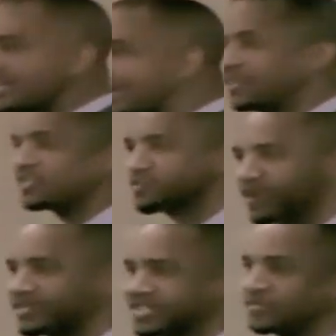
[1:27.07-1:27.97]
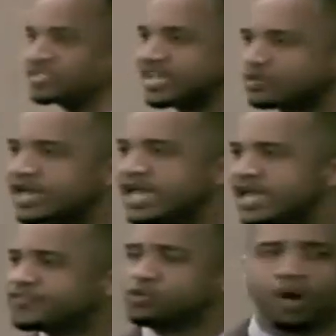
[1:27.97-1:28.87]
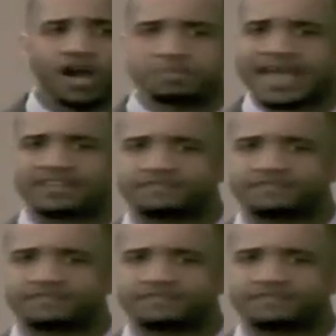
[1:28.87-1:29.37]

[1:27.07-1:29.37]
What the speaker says: telling the story the same exact way. If you walk back